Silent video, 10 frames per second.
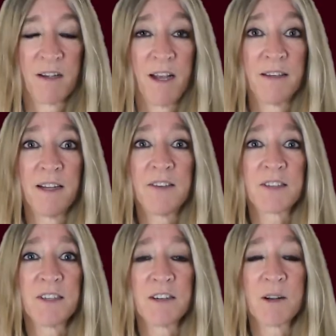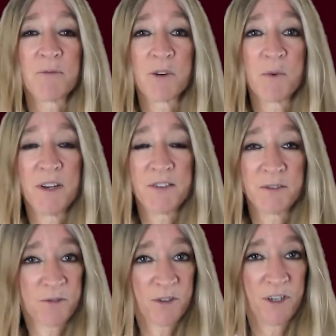And let's clear up for once
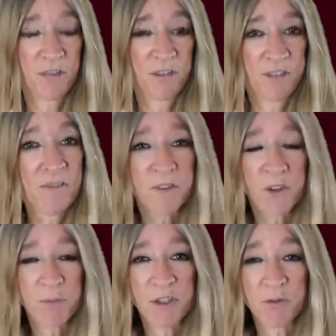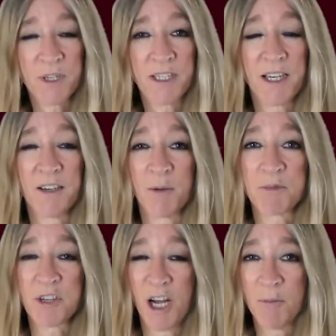and for all the difference between an
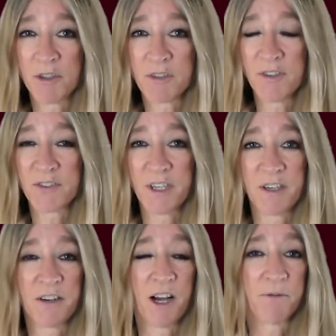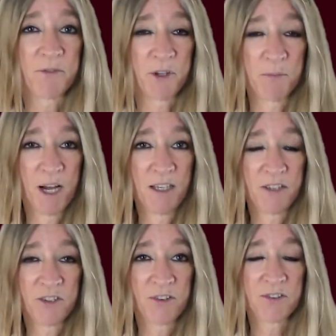optometrist and an
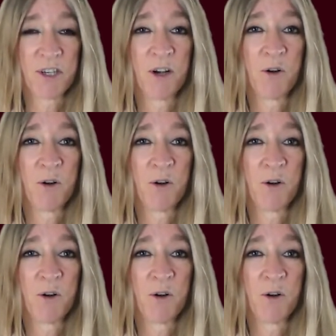ophthalmologist.